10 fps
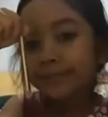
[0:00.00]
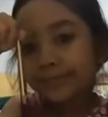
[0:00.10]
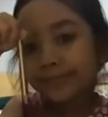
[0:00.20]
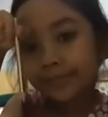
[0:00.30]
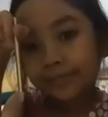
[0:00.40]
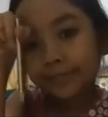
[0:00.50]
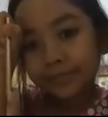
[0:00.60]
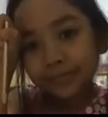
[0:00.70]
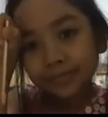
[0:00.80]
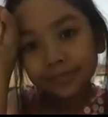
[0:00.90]
Something
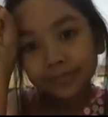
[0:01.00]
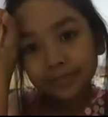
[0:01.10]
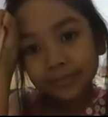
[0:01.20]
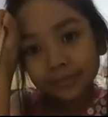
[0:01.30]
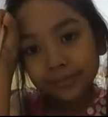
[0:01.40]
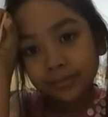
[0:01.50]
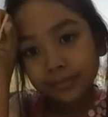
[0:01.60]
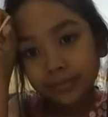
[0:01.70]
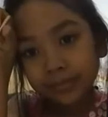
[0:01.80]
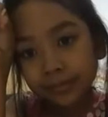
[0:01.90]
like this.
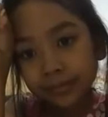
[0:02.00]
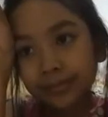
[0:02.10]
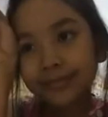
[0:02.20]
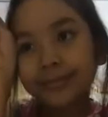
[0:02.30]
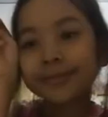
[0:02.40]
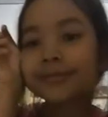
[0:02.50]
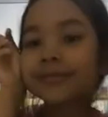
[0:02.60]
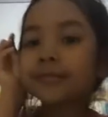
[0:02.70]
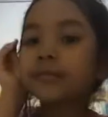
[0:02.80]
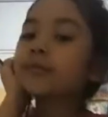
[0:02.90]

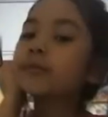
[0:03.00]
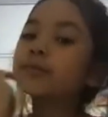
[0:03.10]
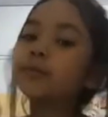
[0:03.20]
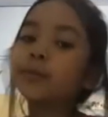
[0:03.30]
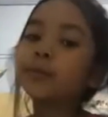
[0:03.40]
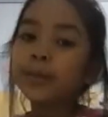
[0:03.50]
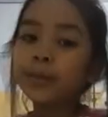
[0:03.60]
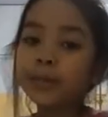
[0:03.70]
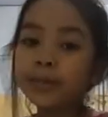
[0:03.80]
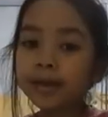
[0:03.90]
Okay.
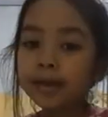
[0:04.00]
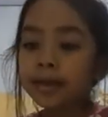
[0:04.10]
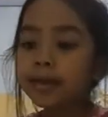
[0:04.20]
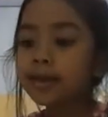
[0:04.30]
Actually, this